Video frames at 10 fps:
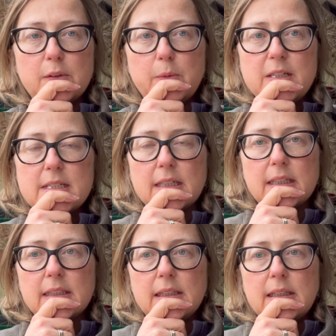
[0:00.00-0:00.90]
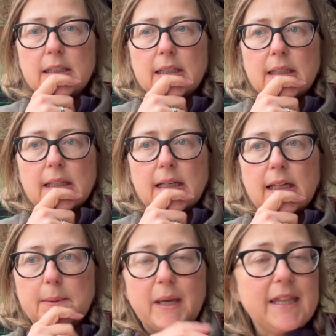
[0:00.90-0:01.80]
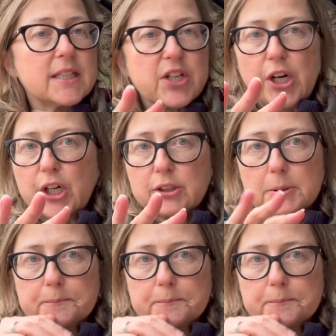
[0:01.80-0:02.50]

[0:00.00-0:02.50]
winter, in the dark,